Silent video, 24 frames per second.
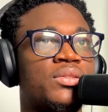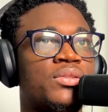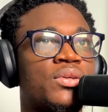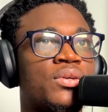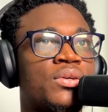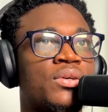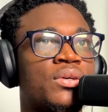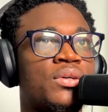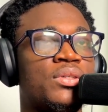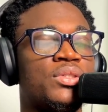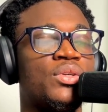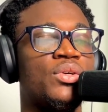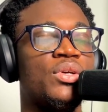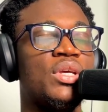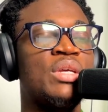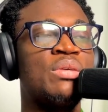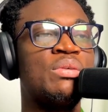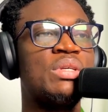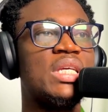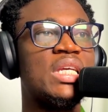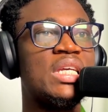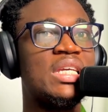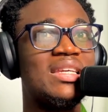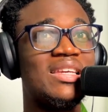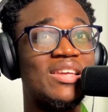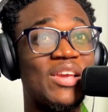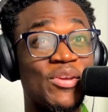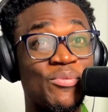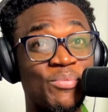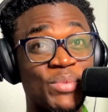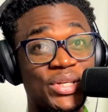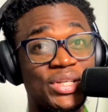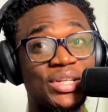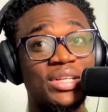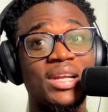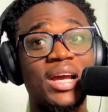the so he
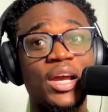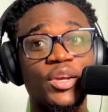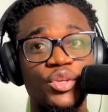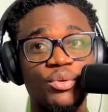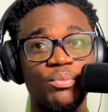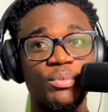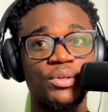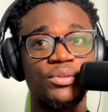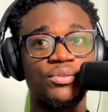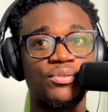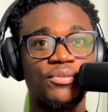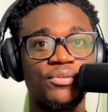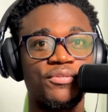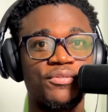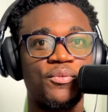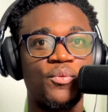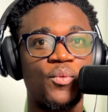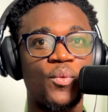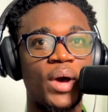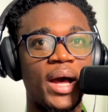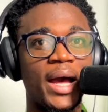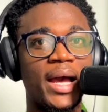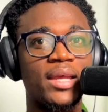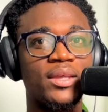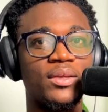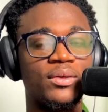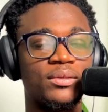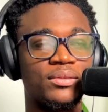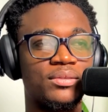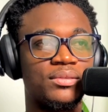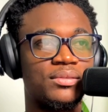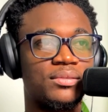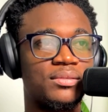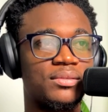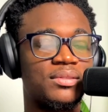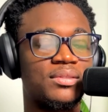made an argument of why
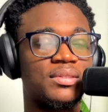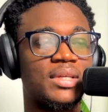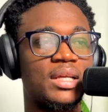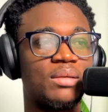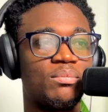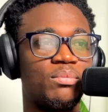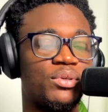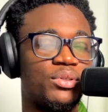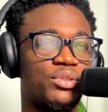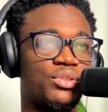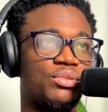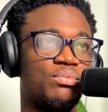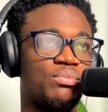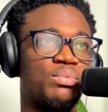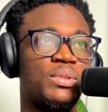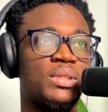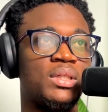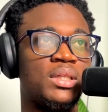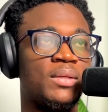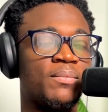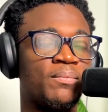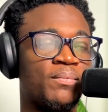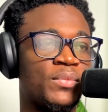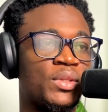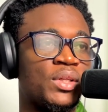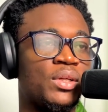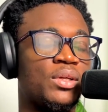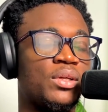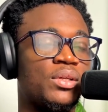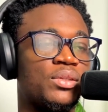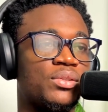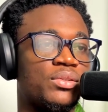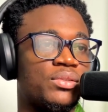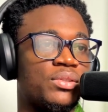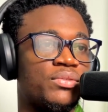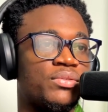your sidebar should be
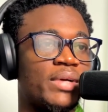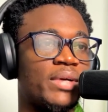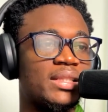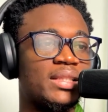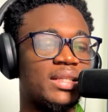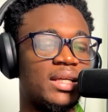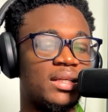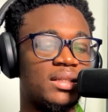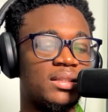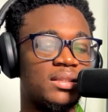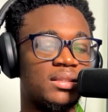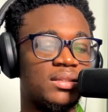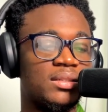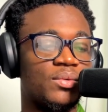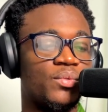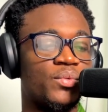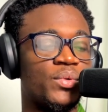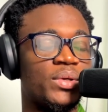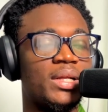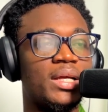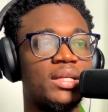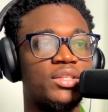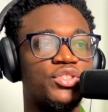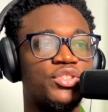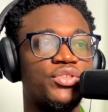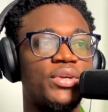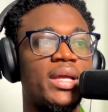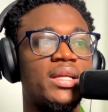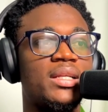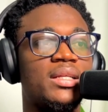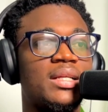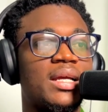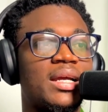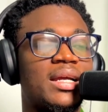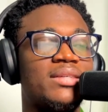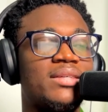to the right. And when I
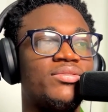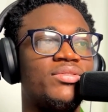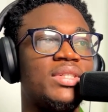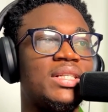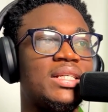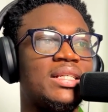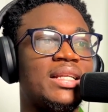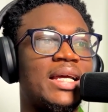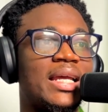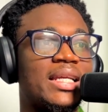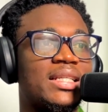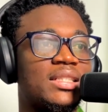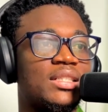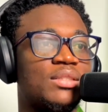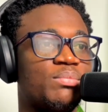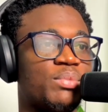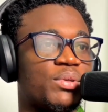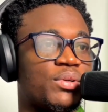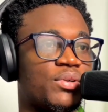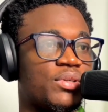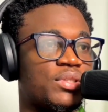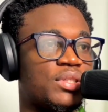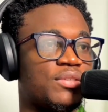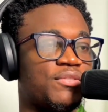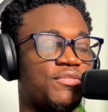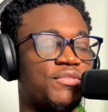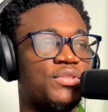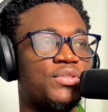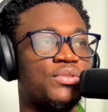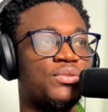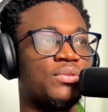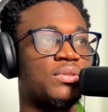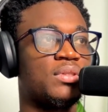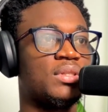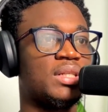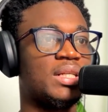tried it, I really liked it because if
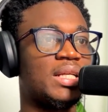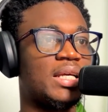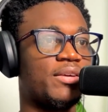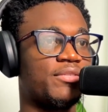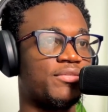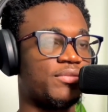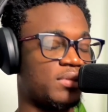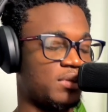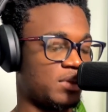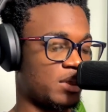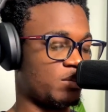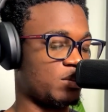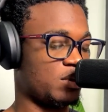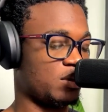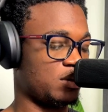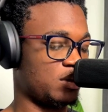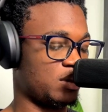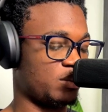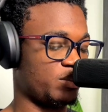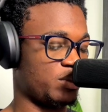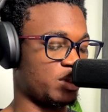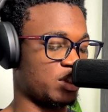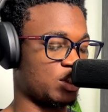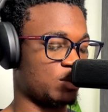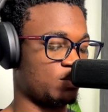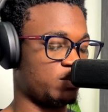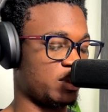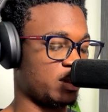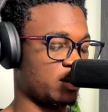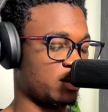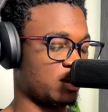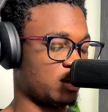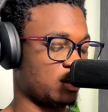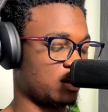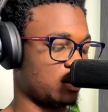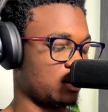it's to the left, let me
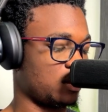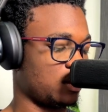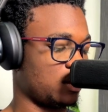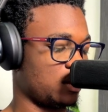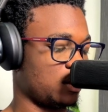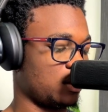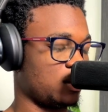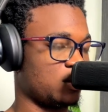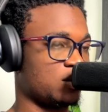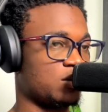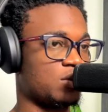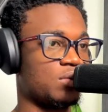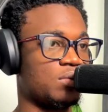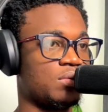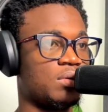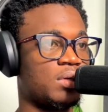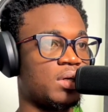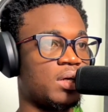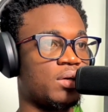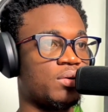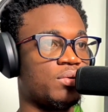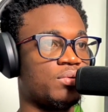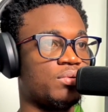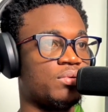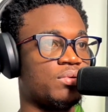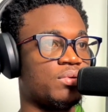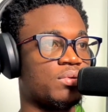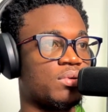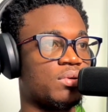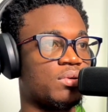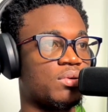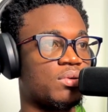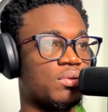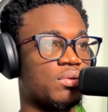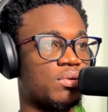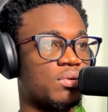explain that. So I could
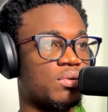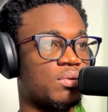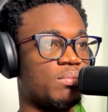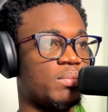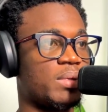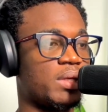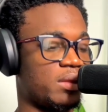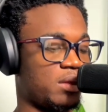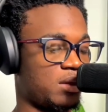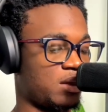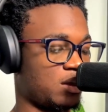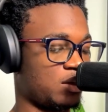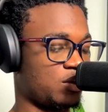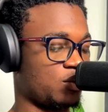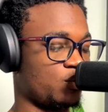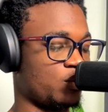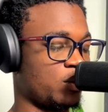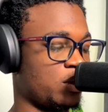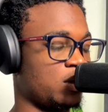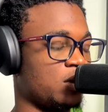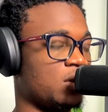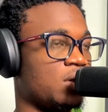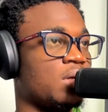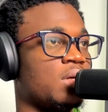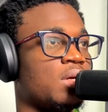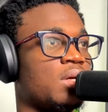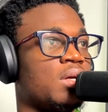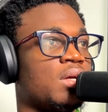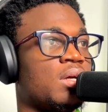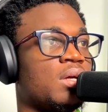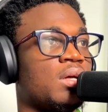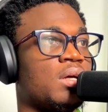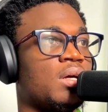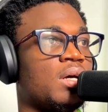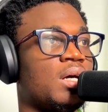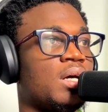comment this one,
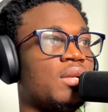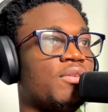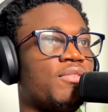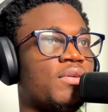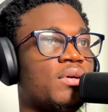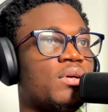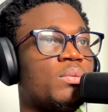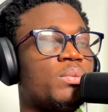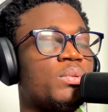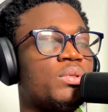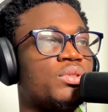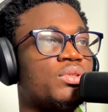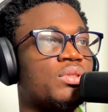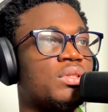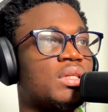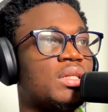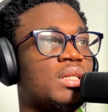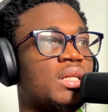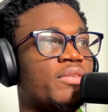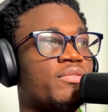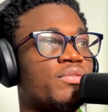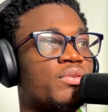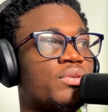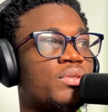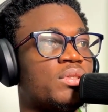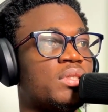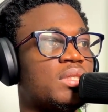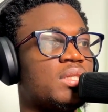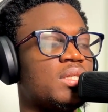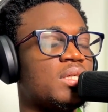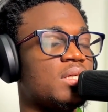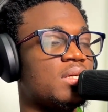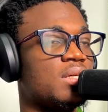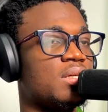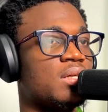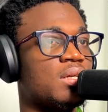and if I open to the left, you could
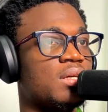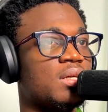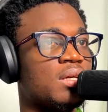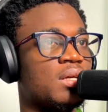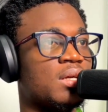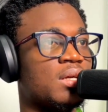see